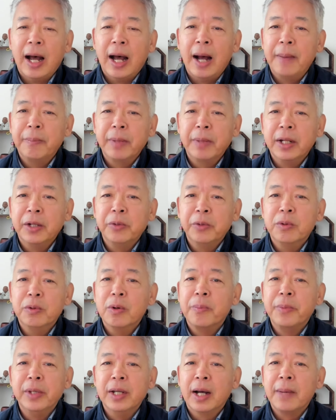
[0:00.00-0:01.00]
um, it will
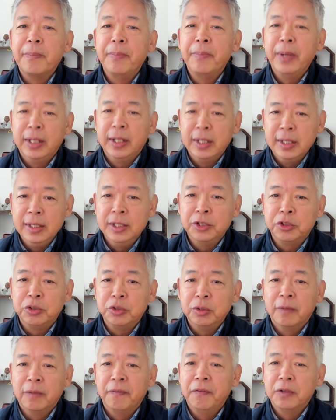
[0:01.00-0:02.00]
be a big
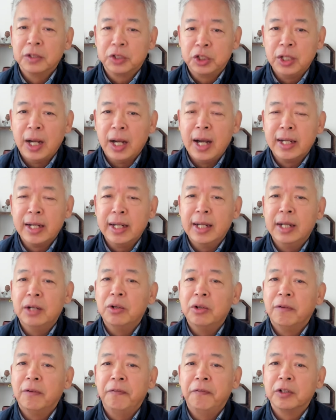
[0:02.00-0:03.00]
issue for China
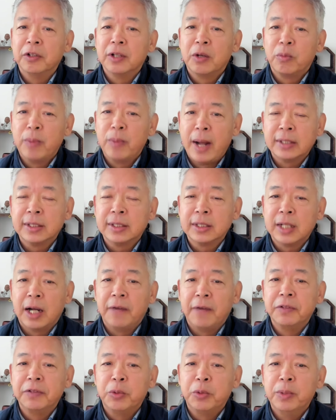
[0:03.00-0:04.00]
or for the rest
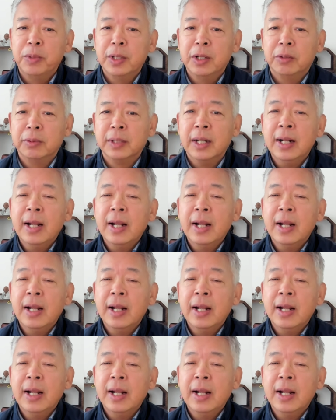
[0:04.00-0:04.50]
of the world